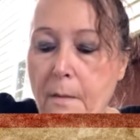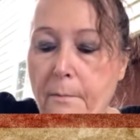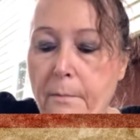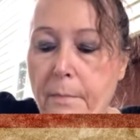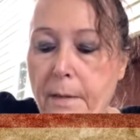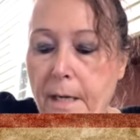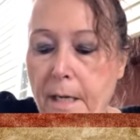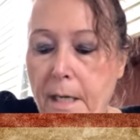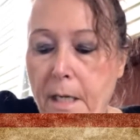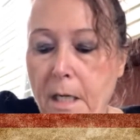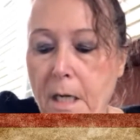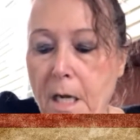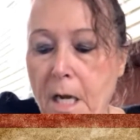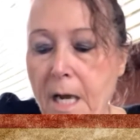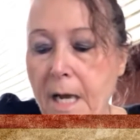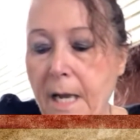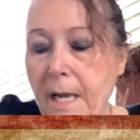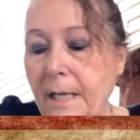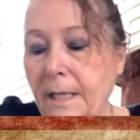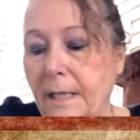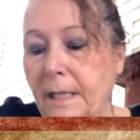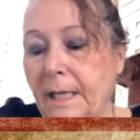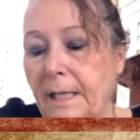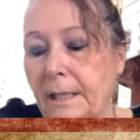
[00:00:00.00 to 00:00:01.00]
but
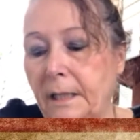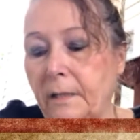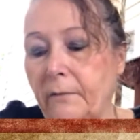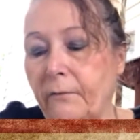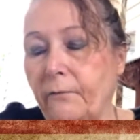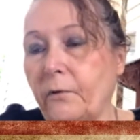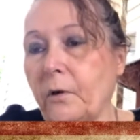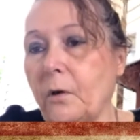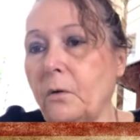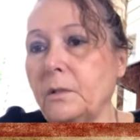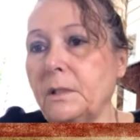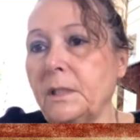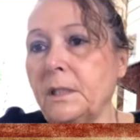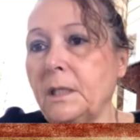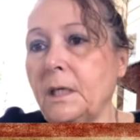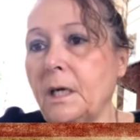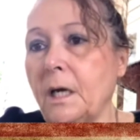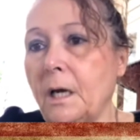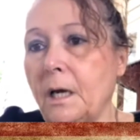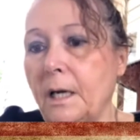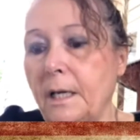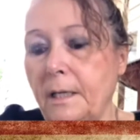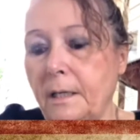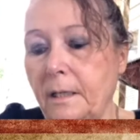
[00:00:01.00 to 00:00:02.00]
I get the frozen
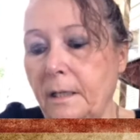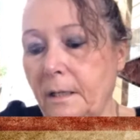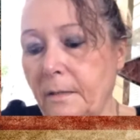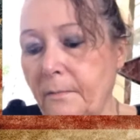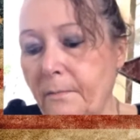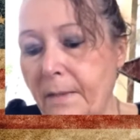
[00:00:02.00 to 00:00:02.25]
kind in the